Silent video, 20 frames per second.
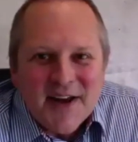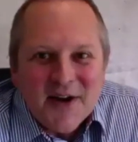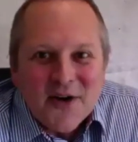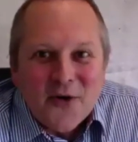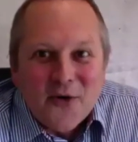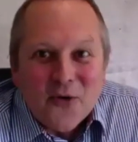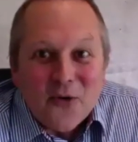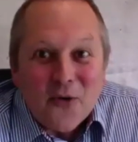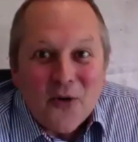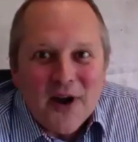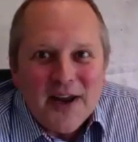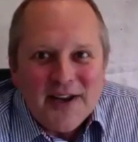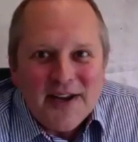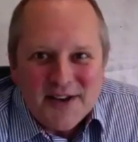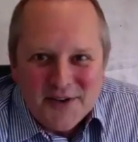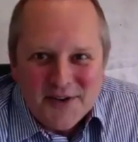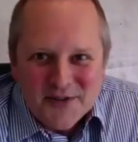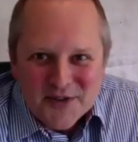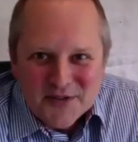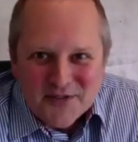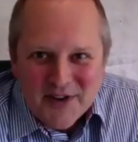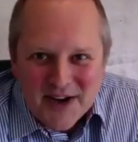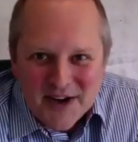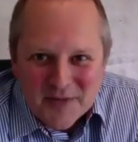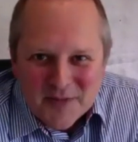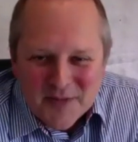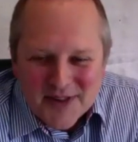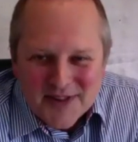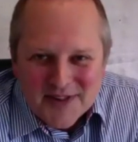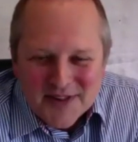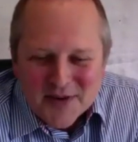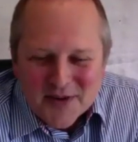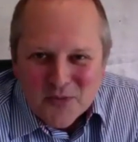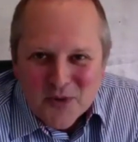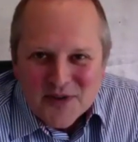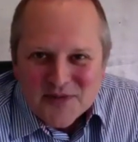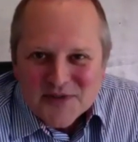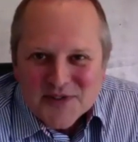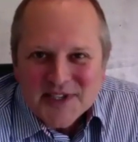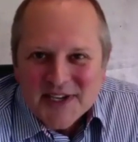great new development that
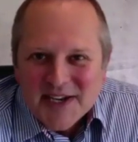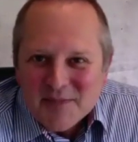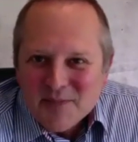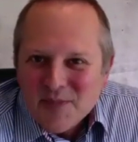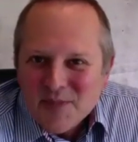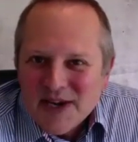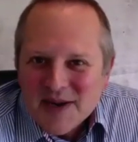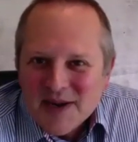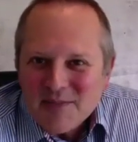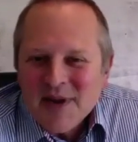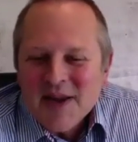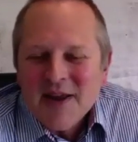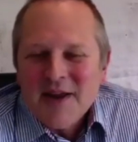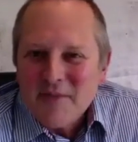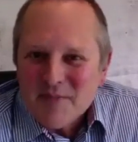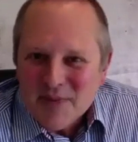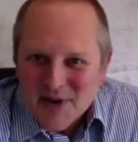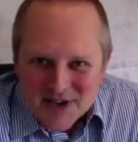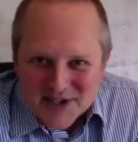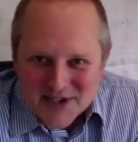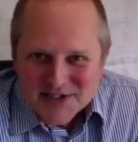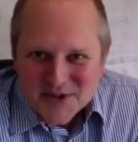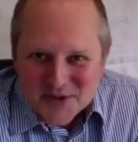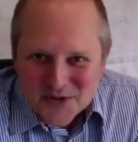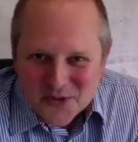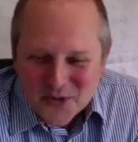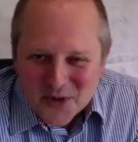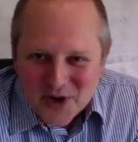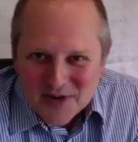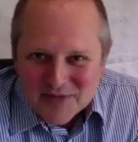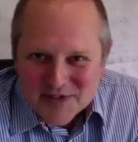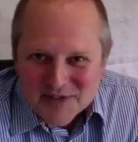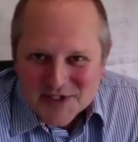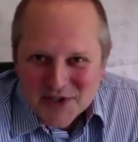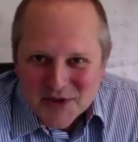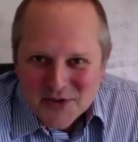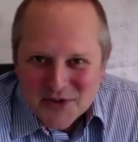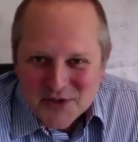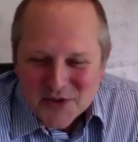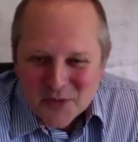we've seen being plastered all over
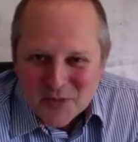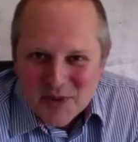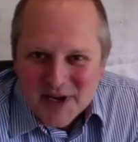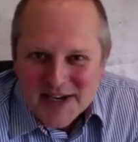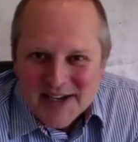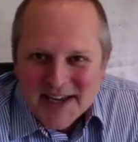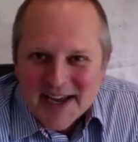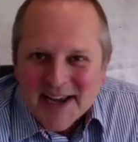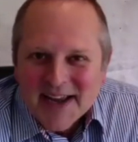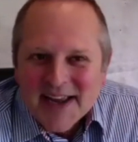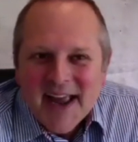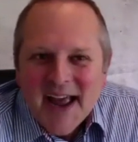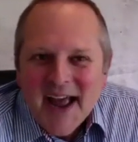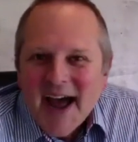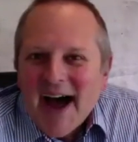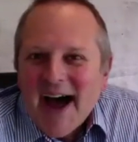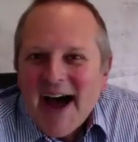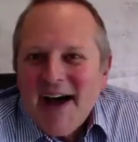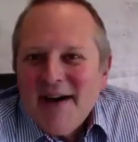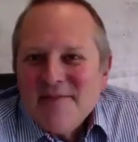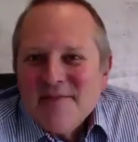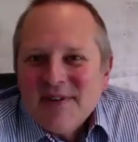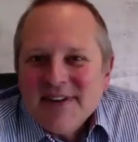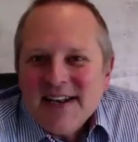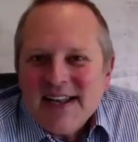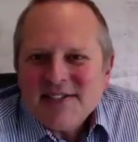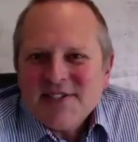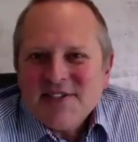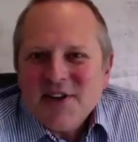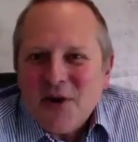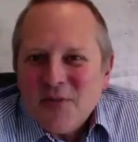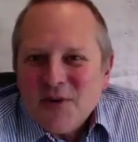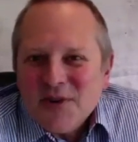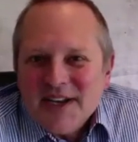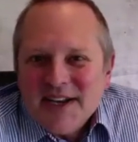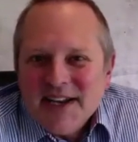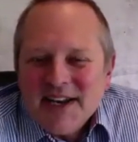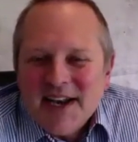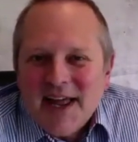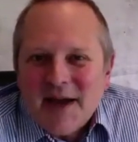social media, let's start with
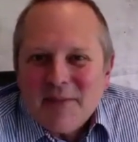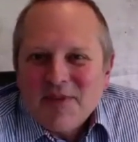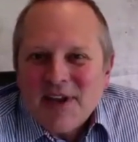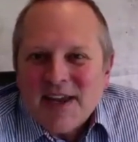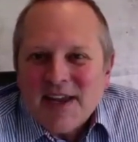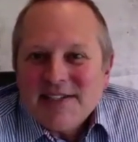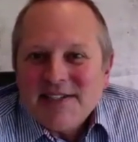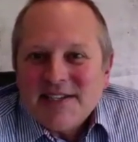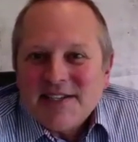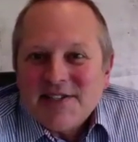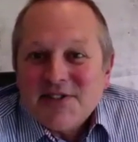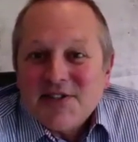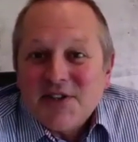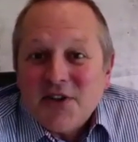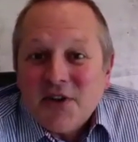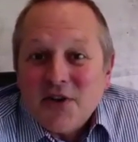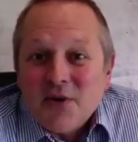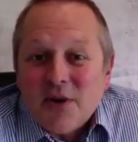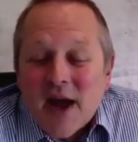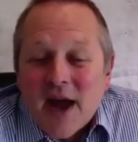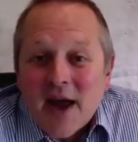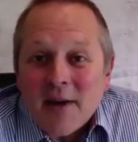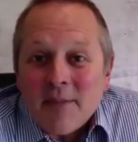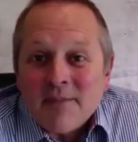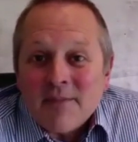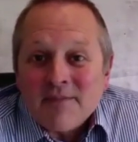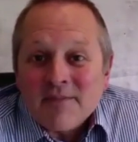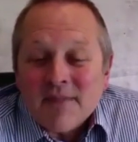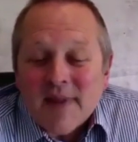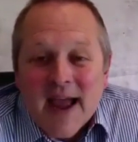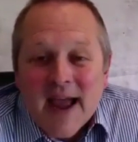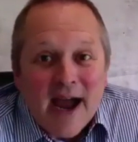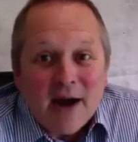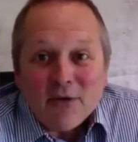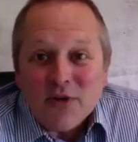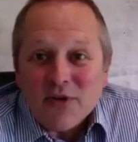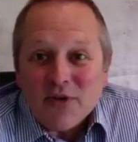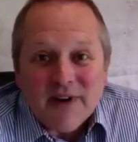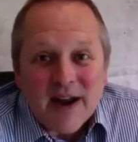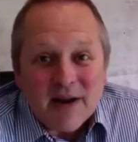a little update as to how
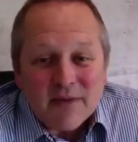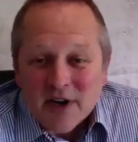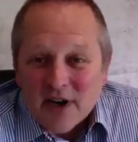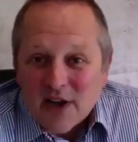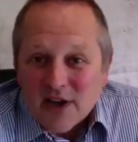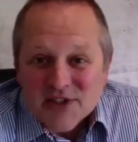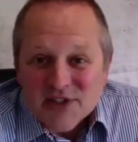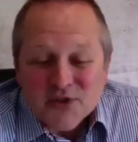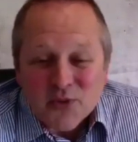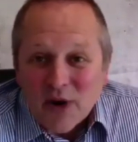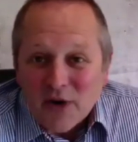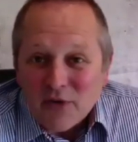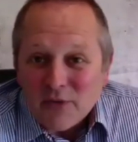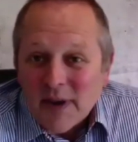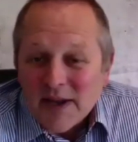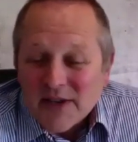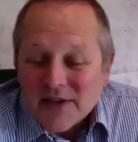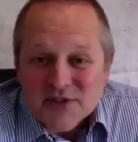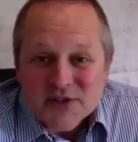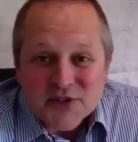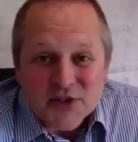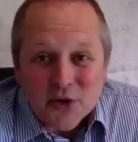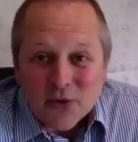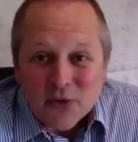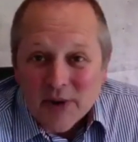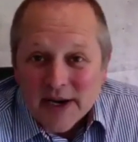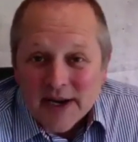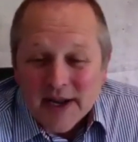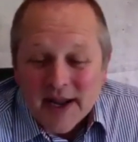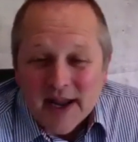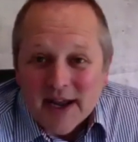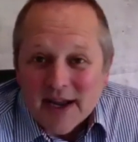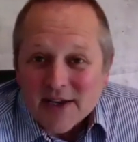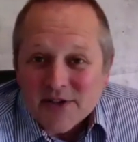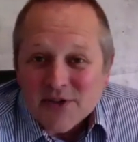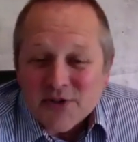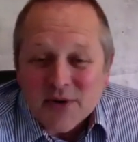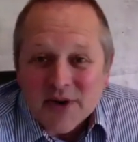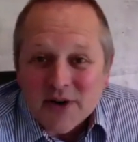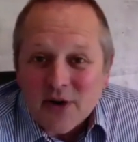you found the last 12 months during
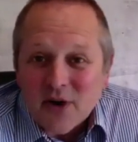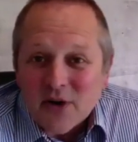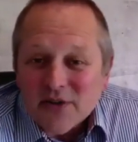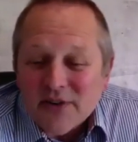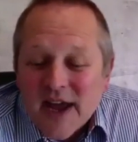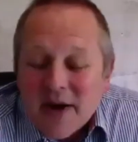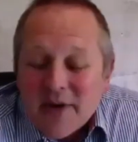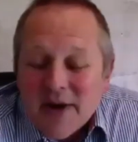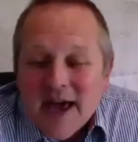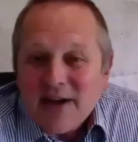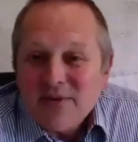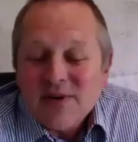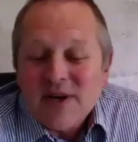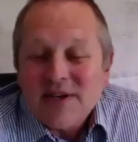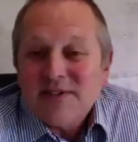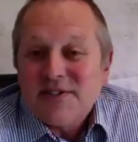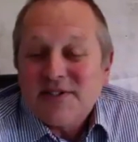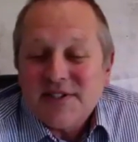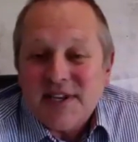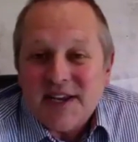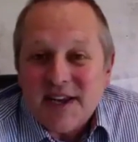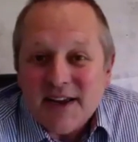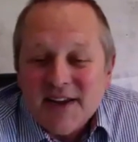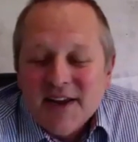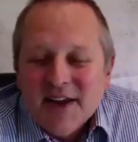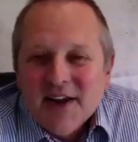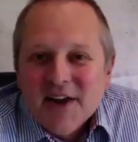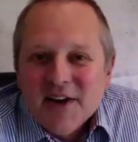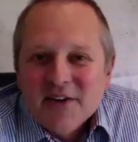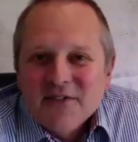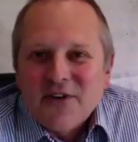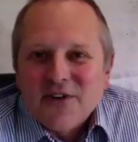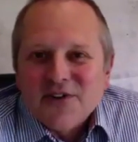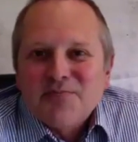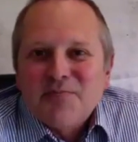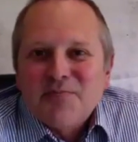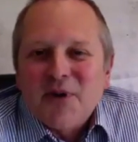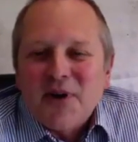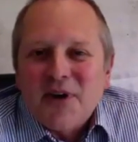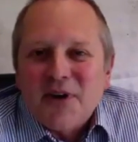lockdown. How has
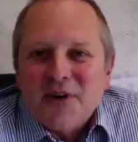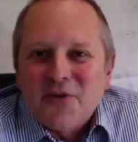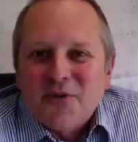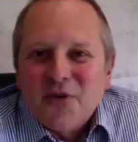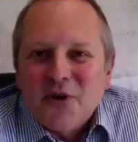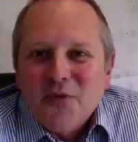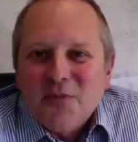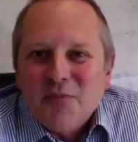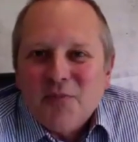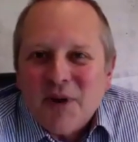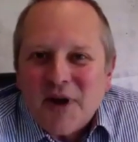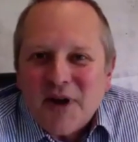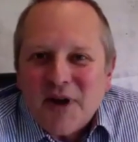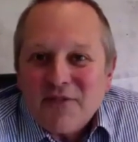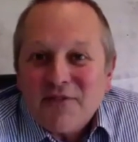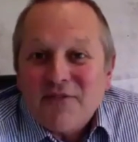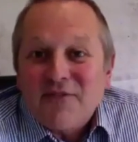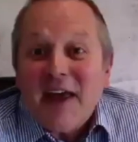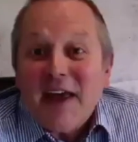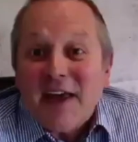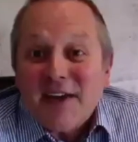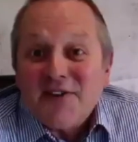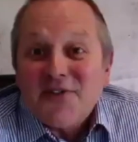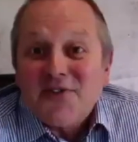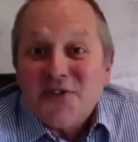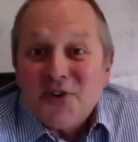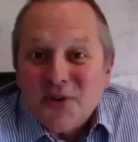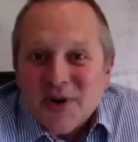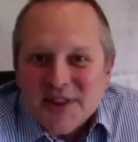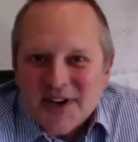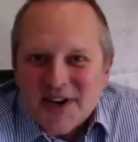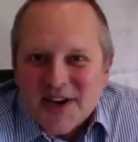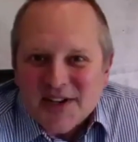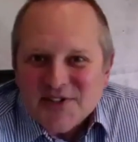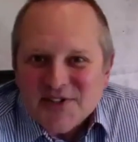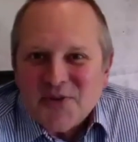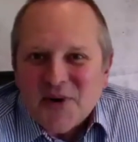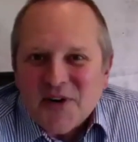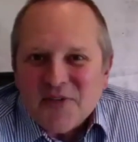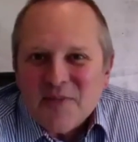Fosber Group fared during the
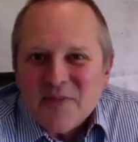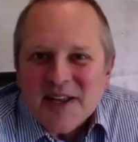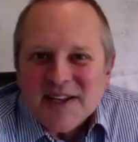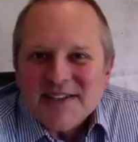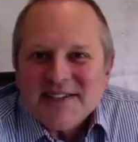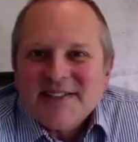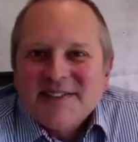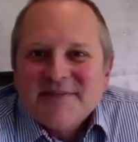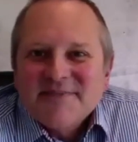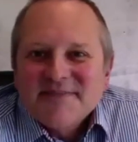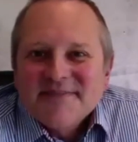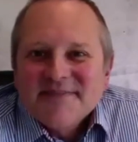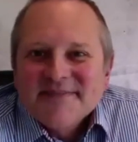last 12 months?